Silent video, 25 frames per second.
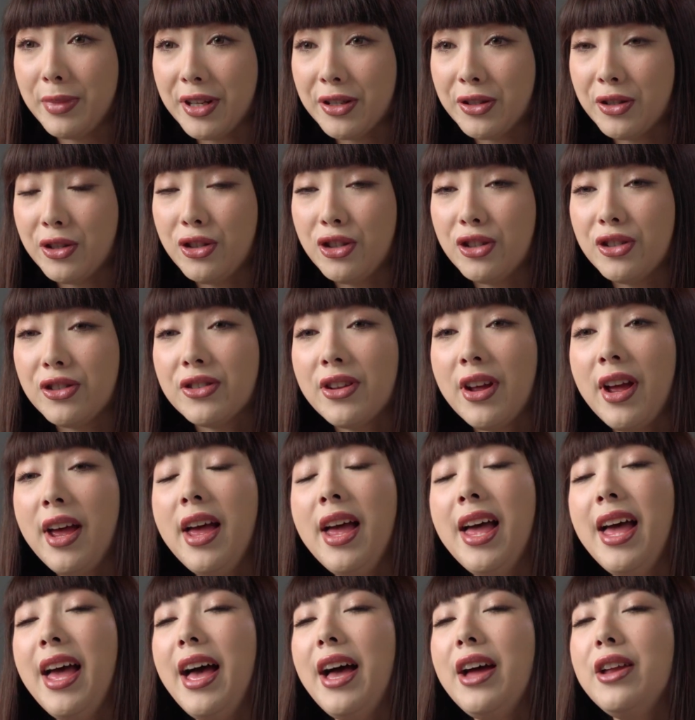messages
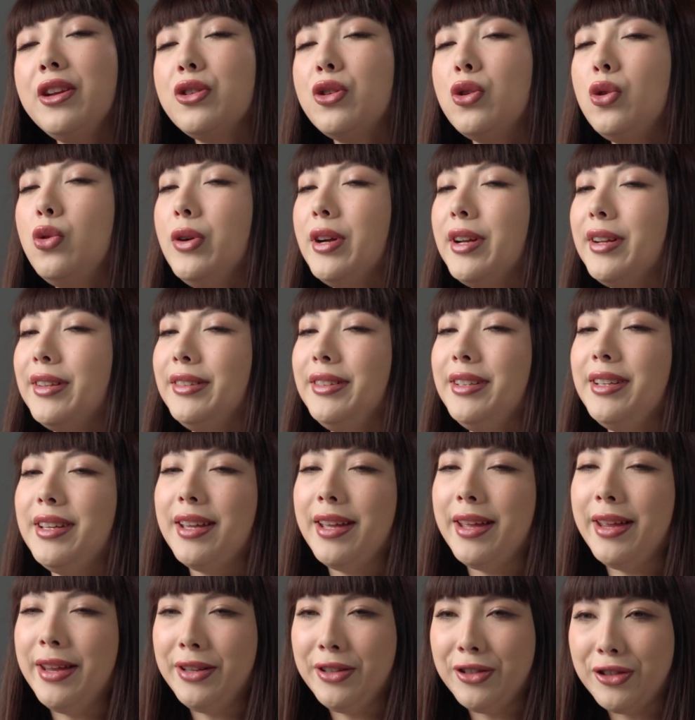and quickly
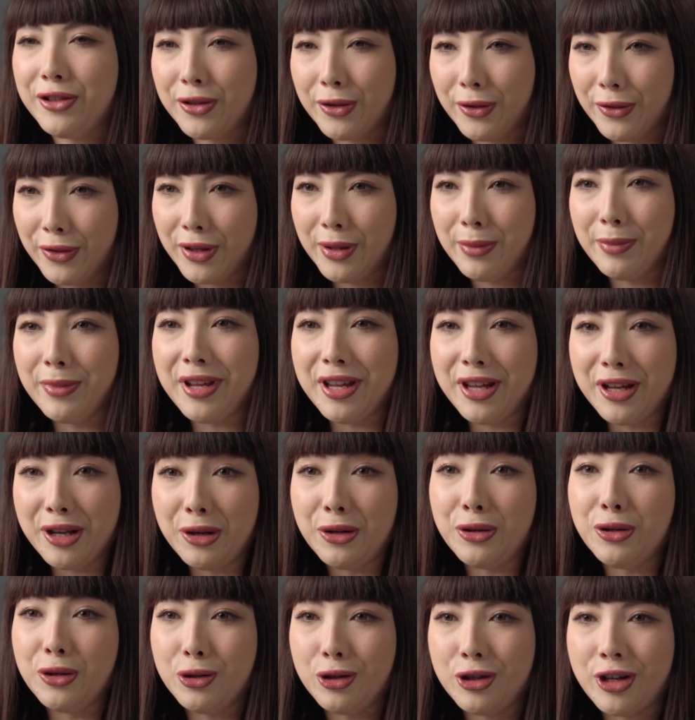insert them
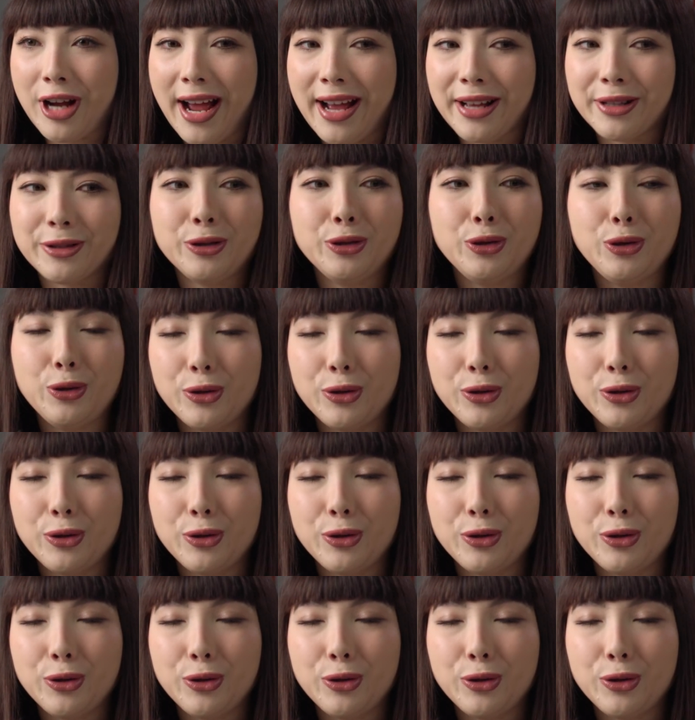into chats